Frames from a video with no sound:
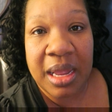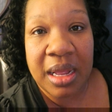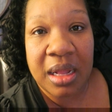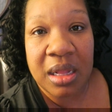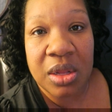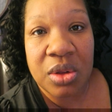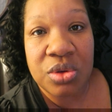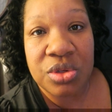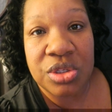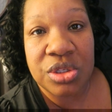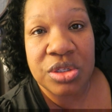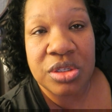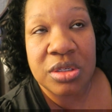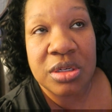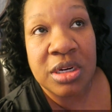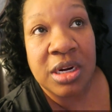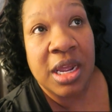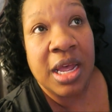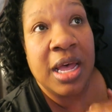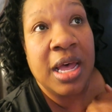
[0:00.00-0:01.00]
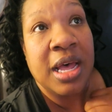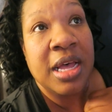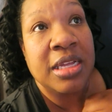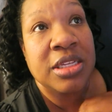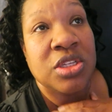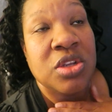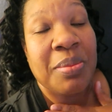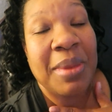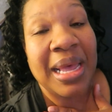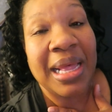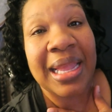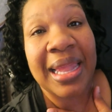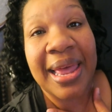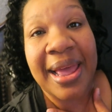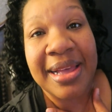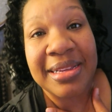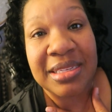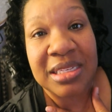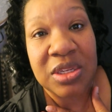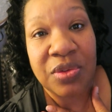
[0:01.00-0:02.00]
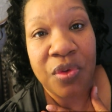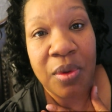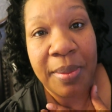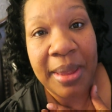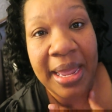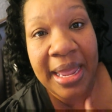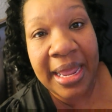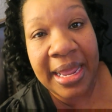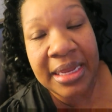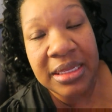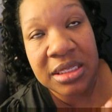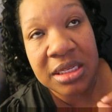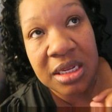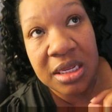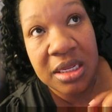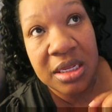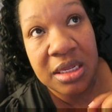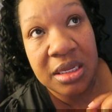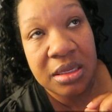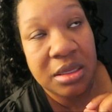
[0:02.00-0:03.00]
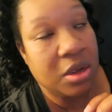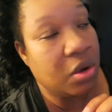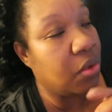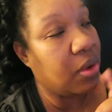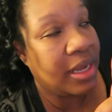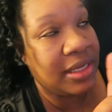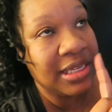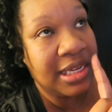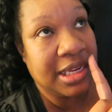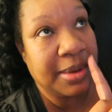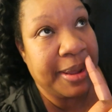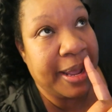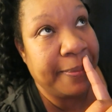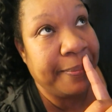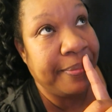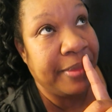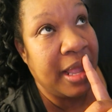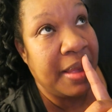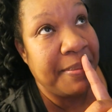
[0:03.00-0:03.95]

got closer, so my class is from 8, no, I take it back.